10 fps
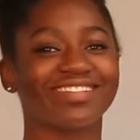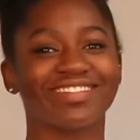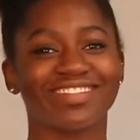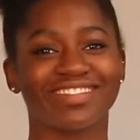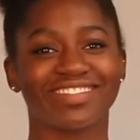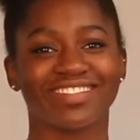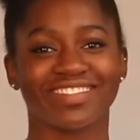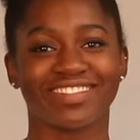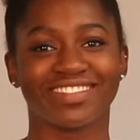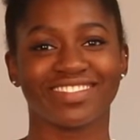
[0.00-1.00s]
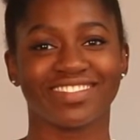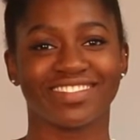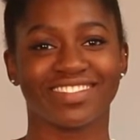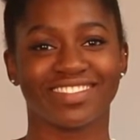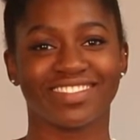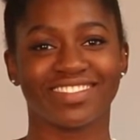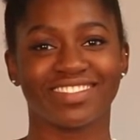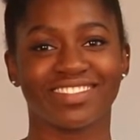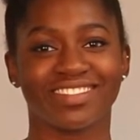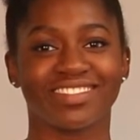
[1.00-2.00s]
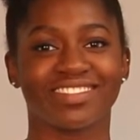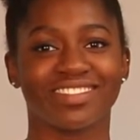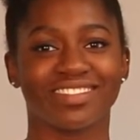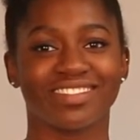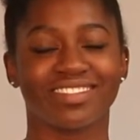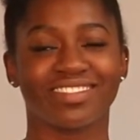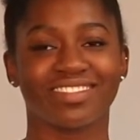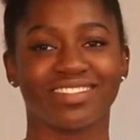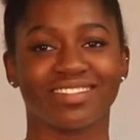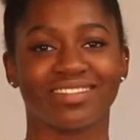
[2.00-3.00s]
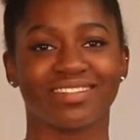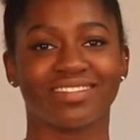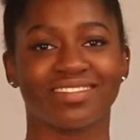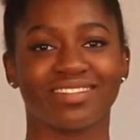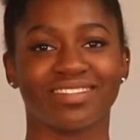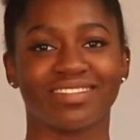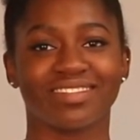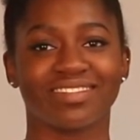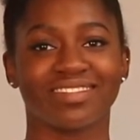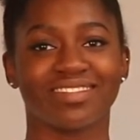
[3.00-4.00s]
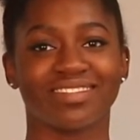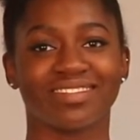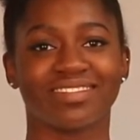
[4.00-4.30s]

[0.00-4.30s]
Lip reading: (silent)